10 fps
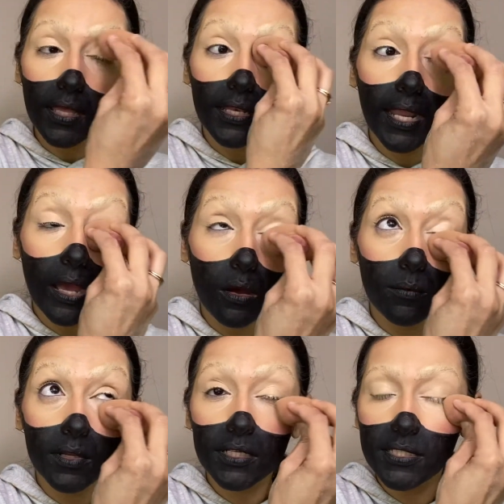now I'm
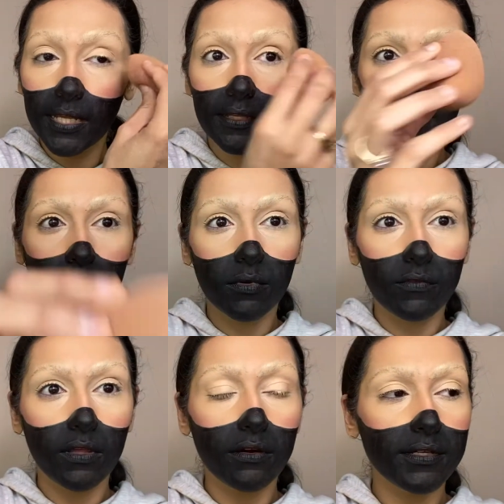going to take some of
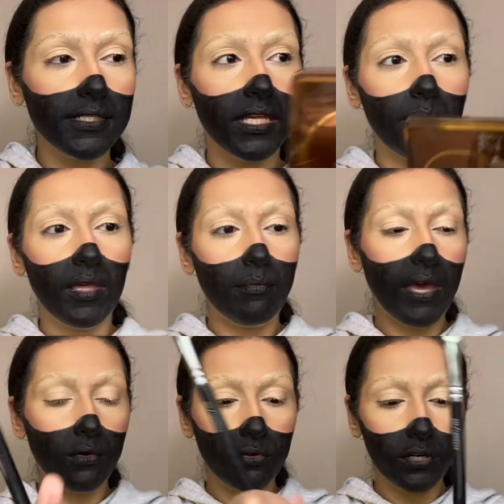the RCMA
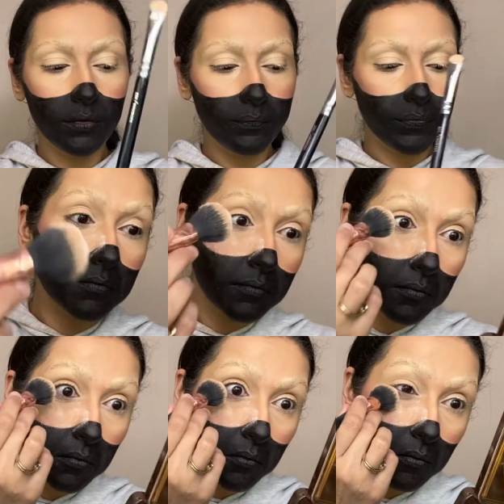powder, the
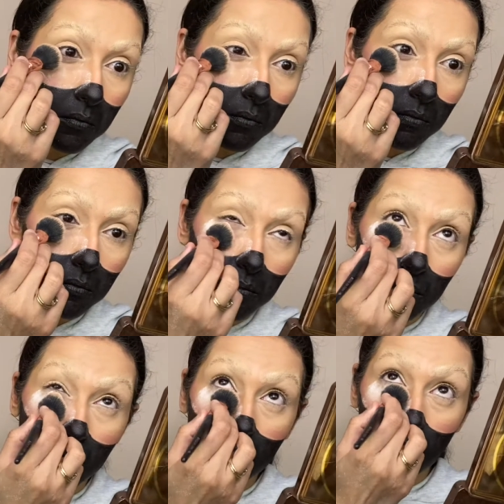no color powder, and
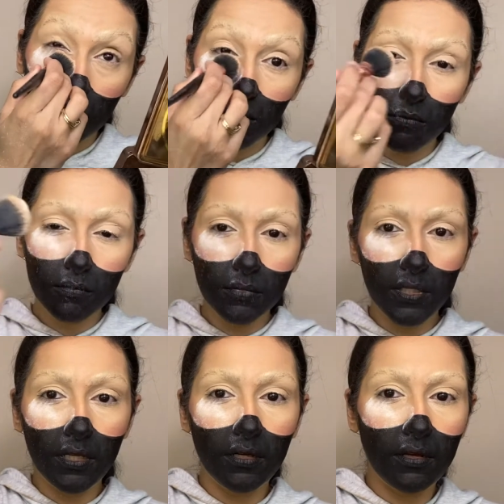I'm going to just put
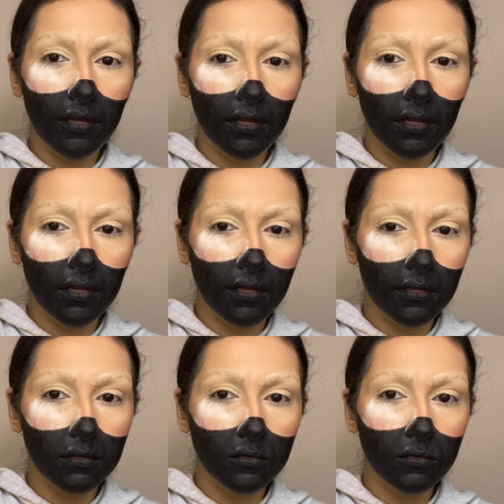quite a bit at the
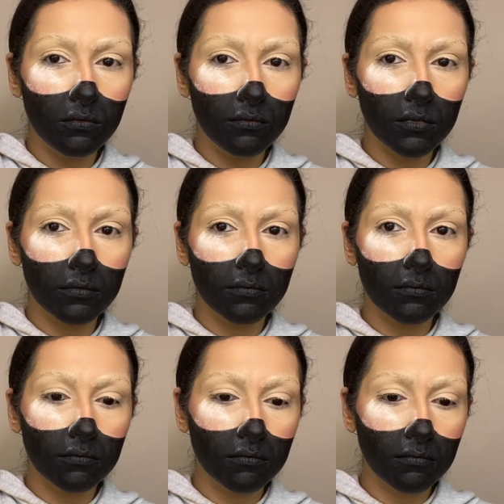bottom of
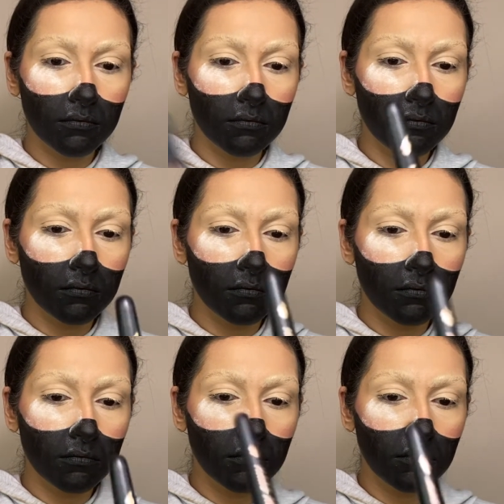my
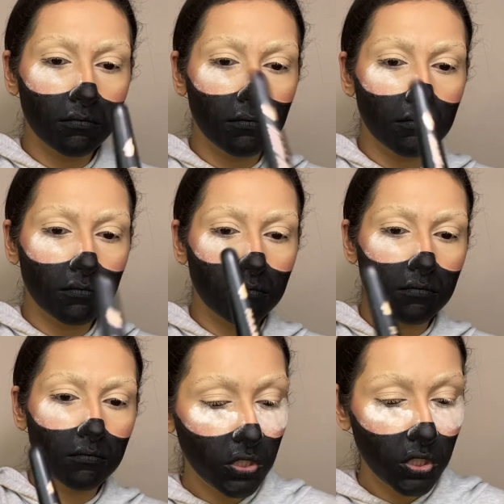eyes.
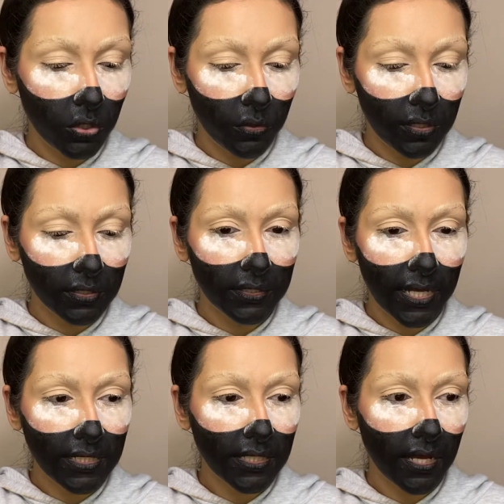So
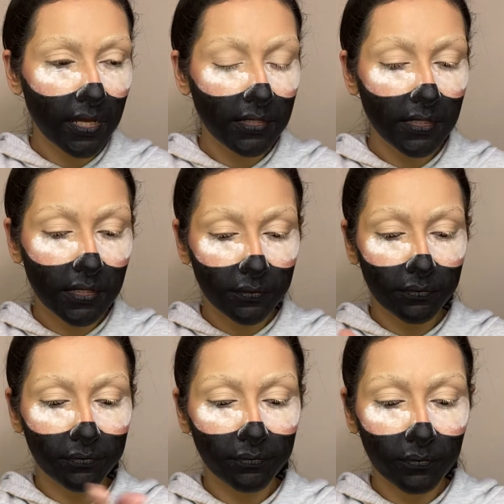let us
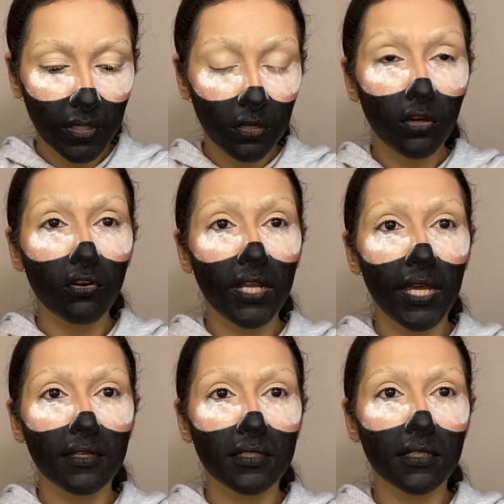
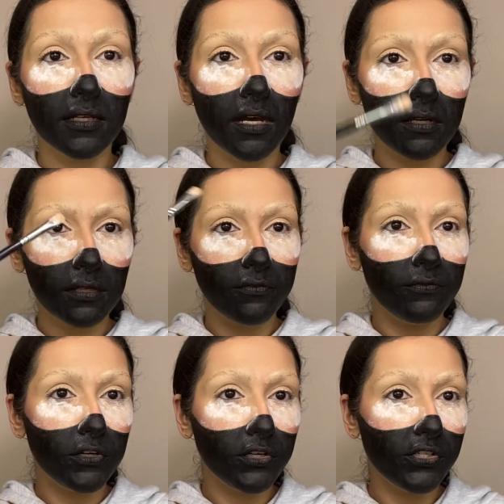create our
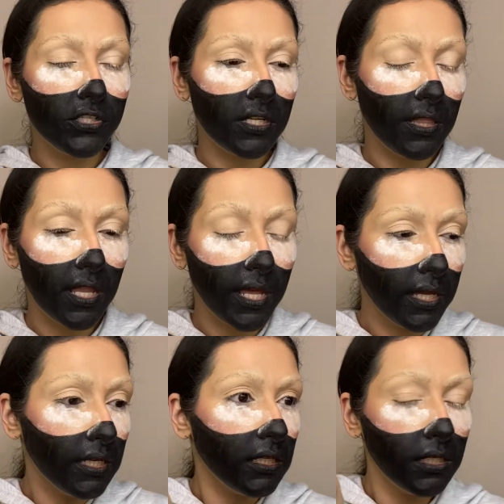first
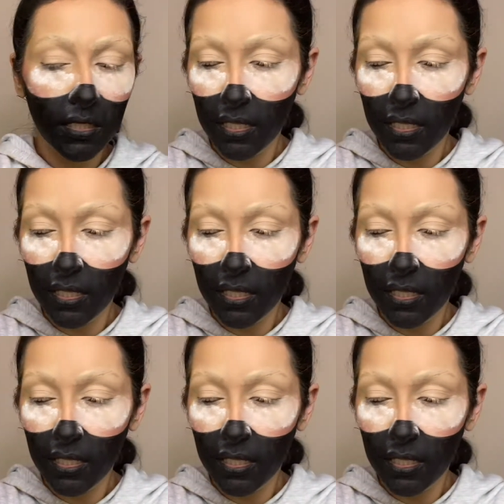line.